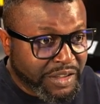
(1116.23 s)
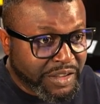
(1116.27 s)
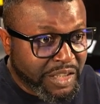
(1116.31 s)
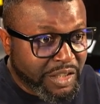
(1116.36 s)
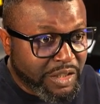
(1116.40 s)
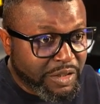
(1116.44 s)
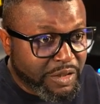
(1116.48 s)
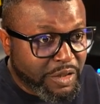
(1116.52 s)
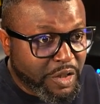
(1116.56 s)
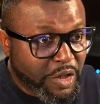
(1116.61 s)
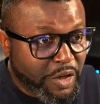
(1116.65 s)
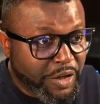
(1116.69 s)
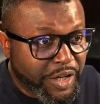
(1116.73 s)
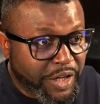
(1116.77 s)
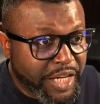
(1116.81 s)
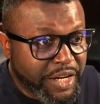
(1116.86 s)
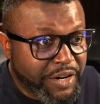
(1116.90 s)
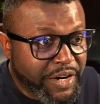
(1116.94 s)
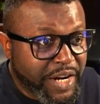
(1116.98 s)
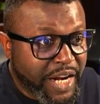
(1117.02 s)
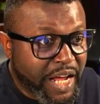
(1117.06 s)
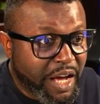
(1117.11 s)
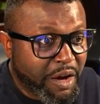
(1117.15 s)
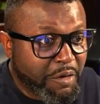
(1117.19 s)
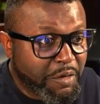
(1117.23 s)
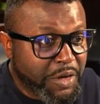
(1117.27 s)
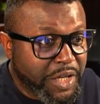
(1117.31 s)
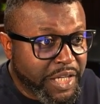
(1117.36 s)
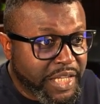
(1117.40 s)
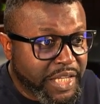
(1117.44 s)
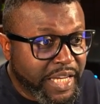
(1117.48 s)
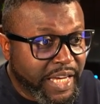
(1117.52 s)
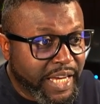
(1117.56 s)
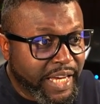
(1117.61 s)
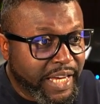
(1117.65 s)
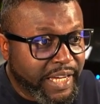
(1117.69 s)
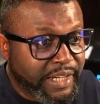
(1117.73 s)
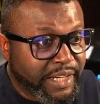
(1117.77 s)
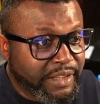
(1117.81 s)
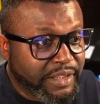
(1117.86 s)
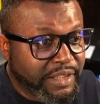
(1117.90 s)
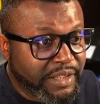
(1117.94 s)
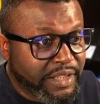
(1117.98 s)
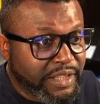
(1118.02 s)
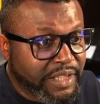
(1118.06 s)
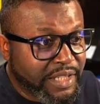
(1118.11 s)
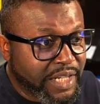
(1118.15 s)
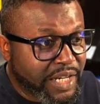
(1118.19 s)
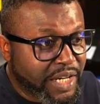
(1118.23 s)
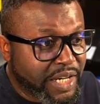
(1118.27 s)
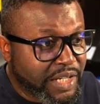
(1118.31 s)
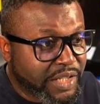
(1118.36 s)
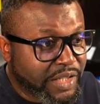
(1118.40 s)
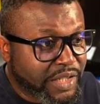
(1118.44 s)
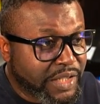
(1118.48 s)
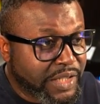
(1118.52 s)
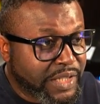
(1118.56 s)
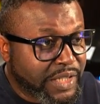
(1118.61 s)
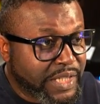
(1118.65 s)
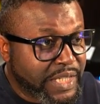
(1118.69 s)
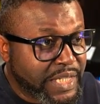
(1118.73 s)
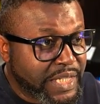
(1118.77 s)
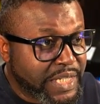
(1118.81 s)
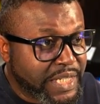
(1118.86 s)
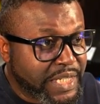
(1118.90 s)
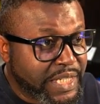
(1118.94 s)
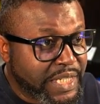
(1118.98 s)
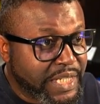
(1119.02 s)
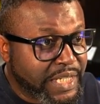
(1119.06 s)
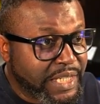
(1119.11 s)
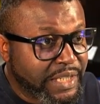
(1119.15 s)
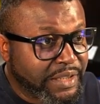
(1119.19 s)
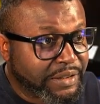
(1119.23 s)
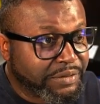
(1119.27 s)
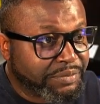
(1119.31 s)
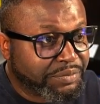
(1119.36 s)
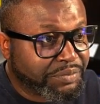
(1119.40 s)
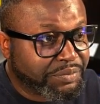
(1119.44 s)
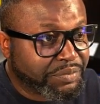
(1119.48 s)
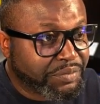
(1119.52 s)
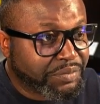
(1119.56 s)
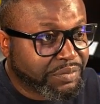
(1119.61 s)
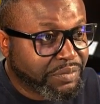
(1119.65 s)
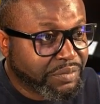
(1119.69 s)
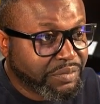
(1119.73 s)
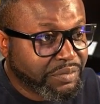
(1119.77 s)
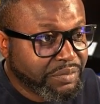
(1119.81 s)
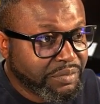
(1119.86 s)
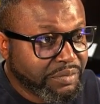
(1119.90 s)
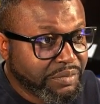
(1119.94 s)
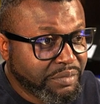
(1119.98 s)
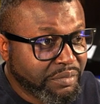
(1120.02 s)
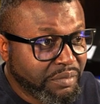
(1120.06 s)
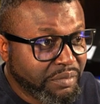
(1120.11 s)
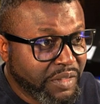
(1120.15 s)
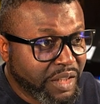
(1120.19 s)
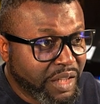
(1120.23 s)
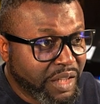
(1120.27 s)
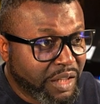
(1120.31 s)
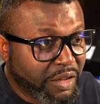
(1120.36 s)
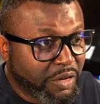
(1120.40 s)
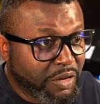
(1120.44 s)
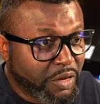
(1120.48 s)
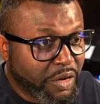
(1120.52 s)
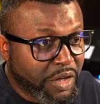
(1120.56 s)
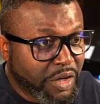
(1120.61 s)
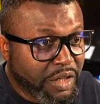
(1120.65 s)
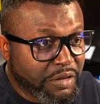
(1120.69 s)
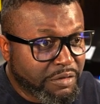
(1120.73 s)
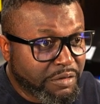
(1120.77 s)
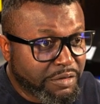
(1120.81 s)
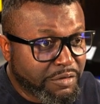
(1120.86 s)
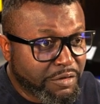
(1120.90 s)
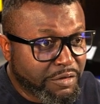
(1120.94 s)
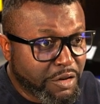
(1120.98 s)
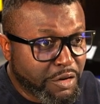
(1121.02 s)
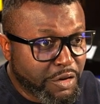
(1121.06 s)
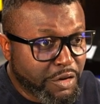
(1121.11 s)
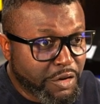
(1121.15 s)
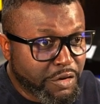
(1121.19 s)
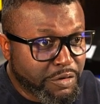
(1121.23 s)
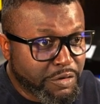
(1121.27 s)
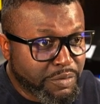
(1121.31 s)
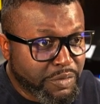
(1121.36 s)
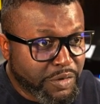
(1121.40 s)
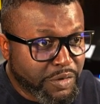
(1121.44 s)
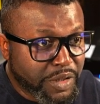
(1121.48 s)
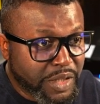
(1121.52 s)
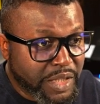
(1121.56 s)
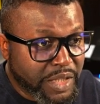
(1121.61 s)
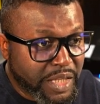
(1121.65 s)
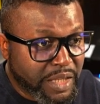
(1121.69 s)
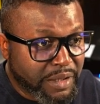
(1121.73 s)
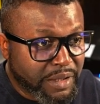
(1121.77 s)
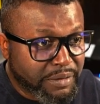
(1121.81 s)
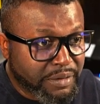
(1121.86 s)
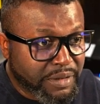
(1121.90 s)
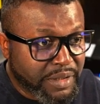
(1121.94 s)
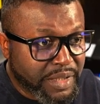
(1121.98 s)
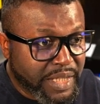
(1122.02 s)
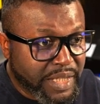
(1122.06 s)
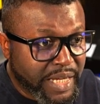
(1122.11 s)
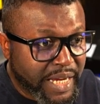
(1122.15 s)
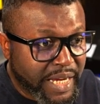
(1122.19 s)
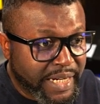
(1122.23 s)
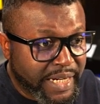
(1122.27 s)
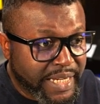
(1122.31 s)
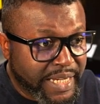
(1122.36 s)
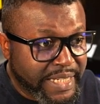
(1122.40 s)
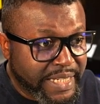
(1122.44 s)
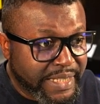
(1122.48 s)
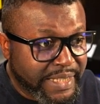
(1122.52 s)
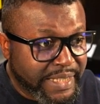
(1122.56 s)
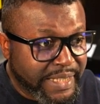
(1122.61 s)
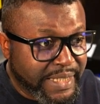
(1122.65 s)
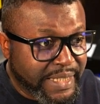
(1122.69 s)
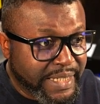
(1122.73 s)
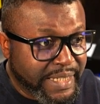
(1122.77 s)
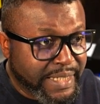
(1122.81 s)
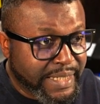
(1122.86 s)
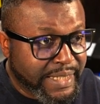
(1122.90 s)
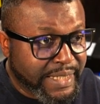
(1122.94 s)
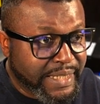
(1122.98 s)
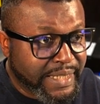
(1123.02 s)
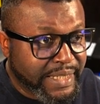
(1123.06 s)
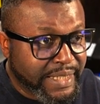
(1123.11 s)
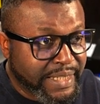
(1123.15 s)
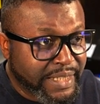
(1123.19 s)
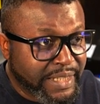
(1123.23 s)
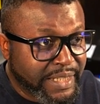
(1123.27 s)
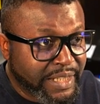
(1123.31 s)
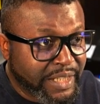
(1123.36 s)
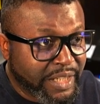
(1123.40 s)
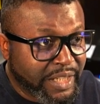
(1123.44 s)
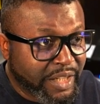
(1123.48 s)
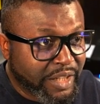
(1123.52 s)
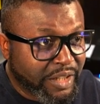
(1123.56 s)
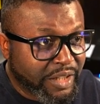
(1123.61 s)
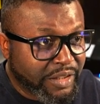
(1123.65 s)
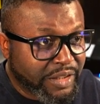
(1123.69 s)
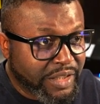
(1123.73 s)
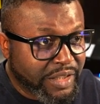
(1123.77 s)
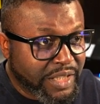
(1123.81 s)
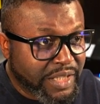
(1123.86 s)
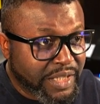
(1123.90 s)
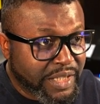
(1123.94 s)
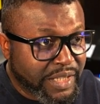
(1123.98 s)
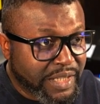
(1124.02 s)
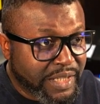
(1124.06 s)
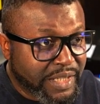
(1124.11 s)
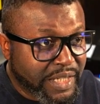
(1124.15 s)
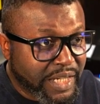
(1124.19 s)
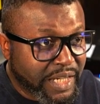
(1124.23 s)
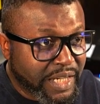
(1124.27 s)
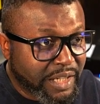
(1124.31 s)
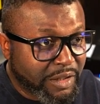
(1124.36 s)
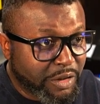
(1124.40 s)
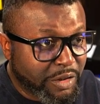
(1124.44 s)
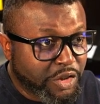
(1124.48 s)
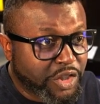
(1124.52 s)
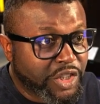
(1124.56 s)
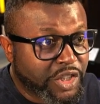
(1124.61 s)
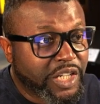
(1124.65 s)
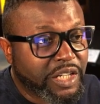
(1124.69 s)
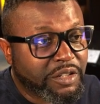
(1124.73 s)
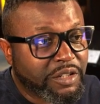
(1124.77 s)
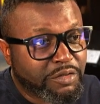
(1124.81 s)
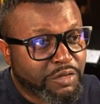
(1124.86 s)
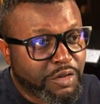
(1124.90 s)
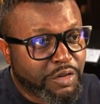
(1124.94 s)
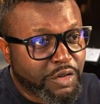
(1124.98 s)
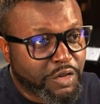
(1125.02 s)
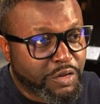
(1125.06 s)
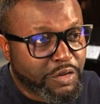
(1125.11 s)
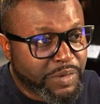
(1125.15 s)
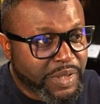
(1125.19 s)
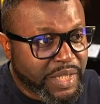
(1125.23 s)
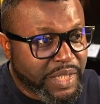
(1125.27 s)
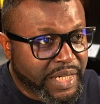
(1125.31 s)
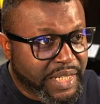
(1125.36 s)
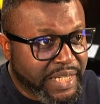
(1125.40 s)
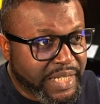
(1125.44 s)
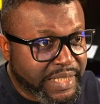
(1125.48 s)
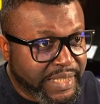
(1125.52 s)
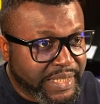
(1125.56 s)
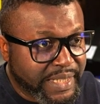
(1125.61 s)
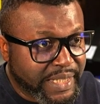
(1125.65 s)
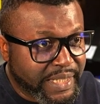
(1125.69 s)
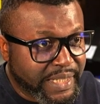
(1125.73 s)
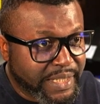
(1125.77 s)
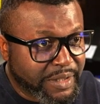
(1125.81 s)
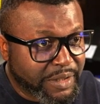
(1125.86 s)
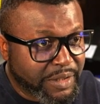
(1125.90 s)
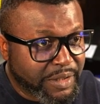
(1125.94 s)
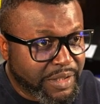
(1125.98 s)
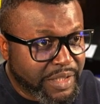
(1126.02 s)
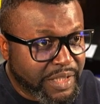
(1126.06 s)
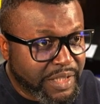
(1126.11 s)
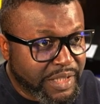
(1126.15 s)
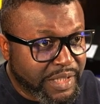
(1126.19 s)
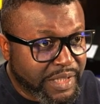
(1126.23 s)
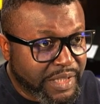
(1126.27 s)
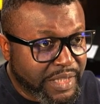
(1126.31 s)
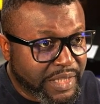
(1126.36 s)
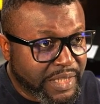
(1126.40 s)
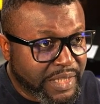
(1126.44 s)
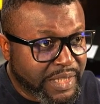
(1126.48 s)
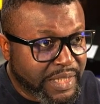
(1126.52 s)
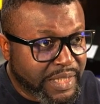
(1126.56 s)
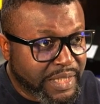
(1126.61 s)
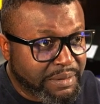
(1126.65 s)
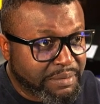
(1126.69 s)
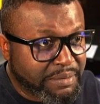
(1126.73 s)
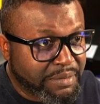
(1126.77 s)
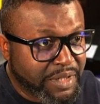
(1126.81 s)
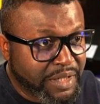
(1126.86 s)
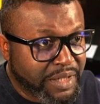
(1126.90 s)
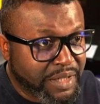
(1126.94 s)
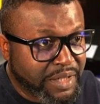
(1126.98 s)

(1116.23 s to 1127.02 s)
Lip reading: So here now we can see local volumes that exist on this logical volumes that exist on the system,